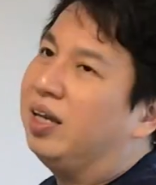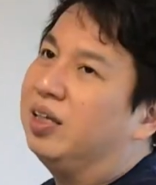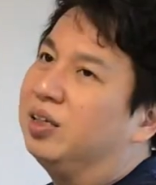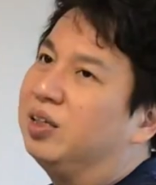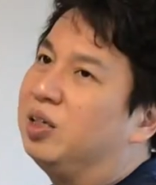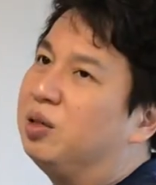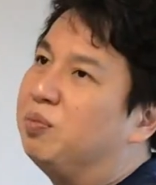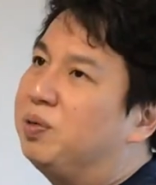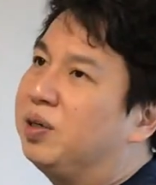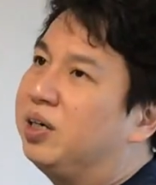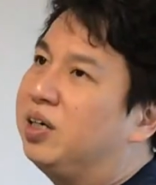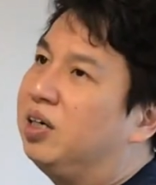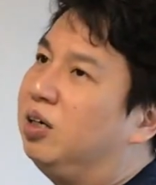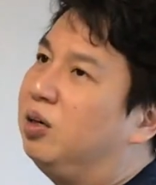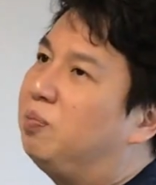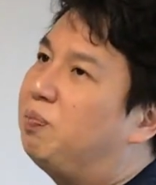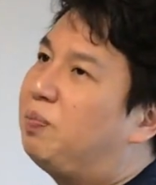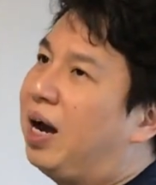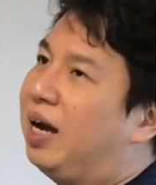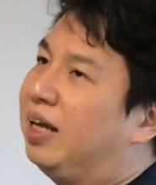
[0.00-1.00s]
the
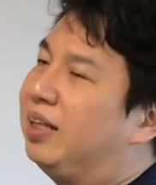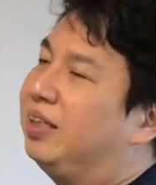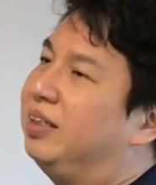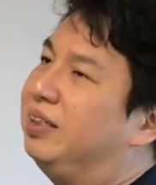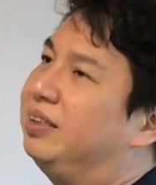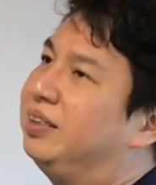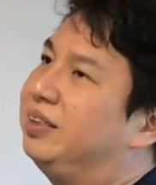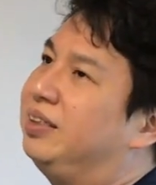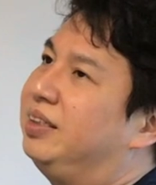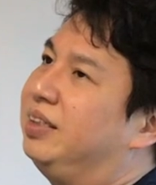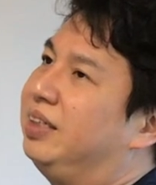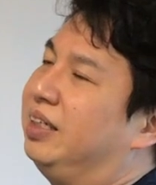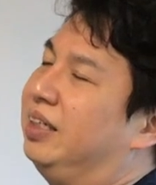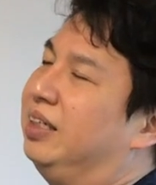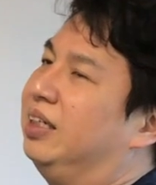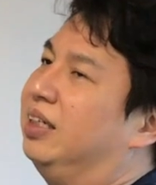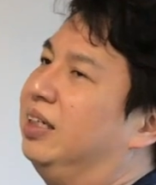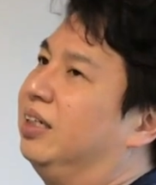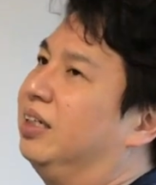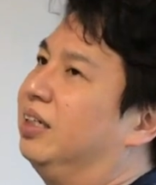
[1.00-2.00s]
typical patterns
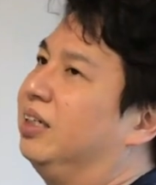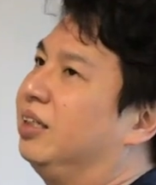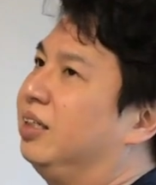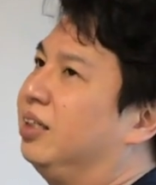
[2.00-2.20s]
in the